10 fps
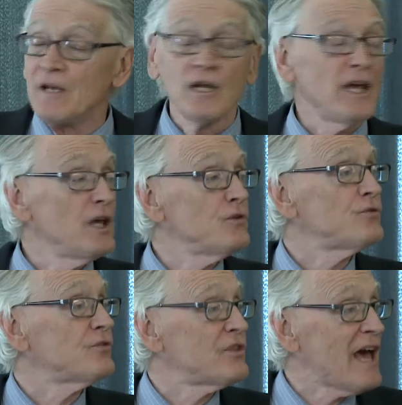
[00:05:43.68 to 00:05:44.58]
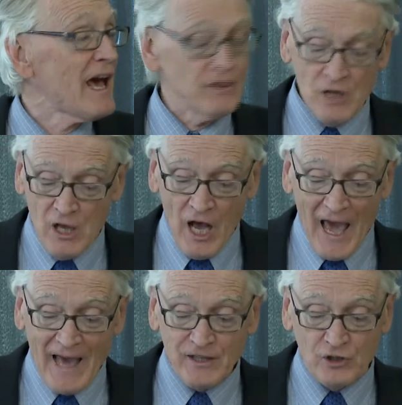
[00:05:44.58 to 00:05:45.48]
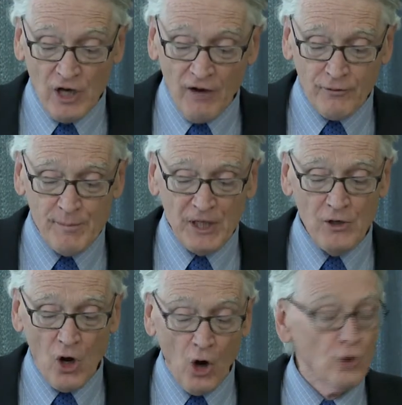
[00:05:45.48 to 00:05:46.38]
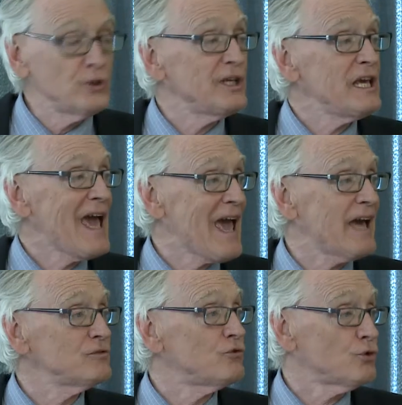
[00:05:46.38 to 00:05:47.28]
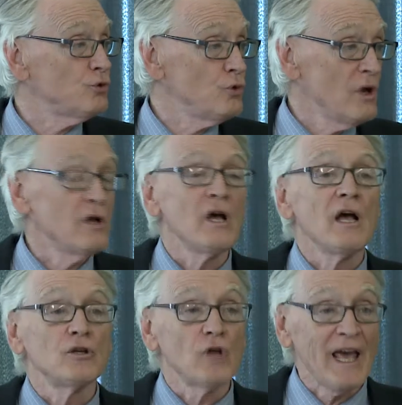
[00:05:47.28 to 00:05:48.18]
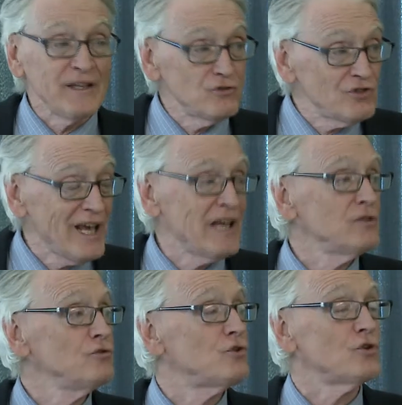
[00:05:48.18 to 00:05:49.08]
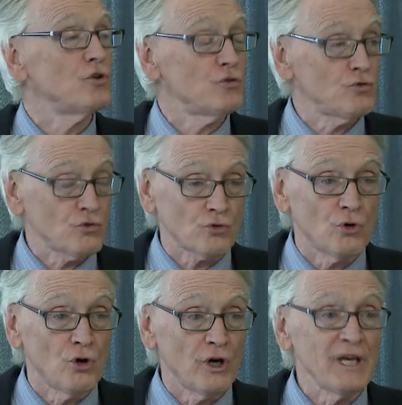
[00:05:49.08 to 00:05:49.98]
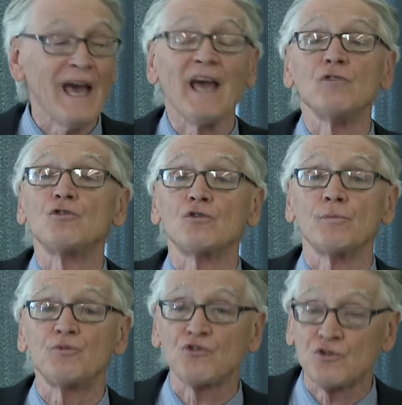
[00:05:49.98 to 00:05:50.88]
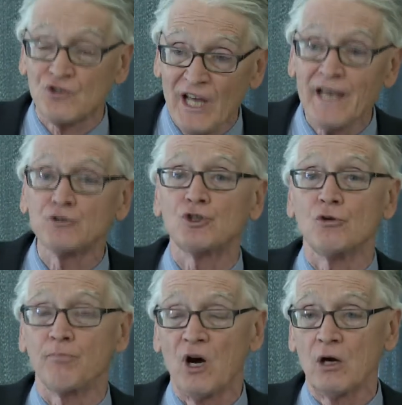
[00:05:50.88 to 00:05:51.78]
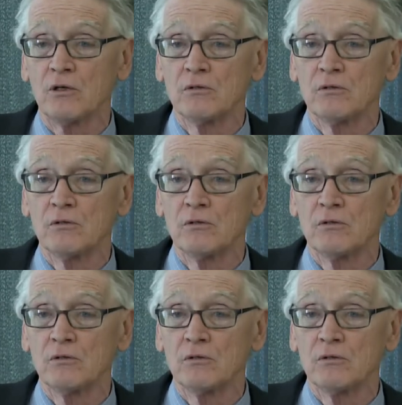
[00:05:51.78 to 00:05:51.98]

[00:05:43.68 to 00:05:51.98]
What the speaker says: is that a government only had to intend to destroy a substantial part